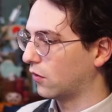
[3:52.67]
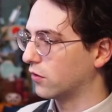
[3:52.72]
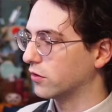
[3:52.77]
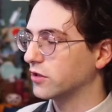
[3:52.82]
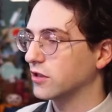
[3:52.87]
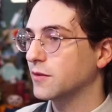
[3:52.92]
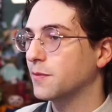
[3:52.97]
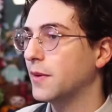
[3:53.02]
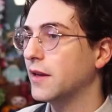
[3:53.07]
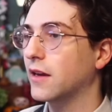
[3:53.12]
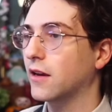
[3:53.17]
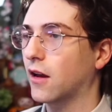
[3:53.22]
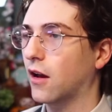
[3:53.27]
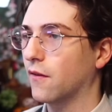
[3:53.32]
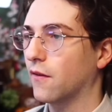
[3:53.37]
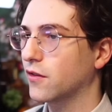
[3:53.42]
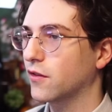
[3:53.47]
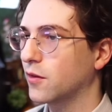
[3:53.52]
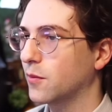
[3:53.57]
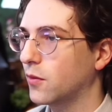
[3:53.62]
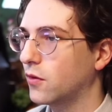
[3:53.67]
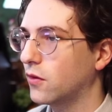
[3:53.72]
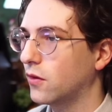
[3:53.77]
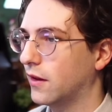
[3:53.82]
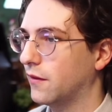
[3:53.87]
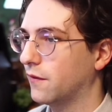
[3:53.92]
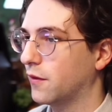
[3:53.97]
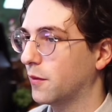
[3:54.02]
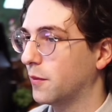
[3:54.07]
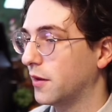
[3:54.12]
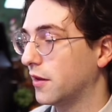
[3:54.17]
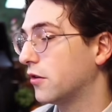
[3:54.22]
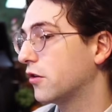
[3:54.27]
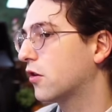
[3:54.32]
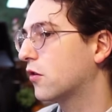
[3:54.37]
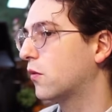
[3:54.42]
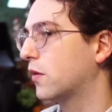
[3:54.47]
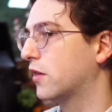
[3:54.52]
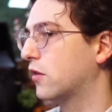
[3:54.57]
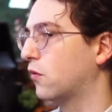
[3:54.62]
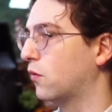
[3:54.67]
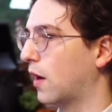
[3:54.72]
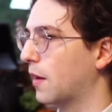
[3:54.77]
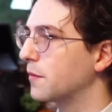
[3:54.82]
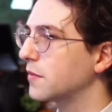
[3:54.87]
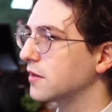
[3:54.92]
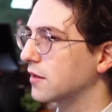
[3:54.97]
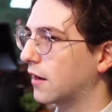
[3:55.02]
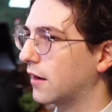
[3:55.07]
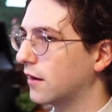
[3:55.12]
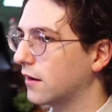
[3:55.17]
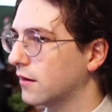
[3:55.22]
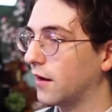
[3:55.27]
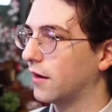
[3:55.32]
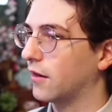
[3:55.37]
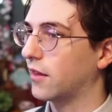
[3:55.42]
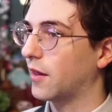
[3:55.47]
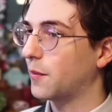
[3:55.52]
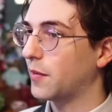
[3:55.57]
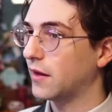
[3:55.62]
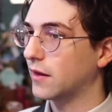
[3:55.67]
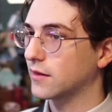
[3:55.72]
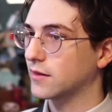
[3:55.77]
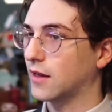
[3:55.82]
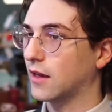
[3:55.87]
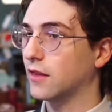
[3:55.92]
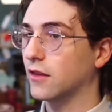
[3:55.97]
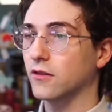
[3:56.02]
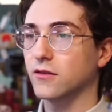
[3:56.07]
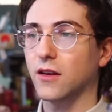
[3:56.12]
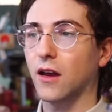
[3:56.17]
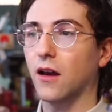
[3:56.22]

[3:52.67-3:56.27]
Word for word: or just being comfortable and familiar with the website. Now, that being said, there's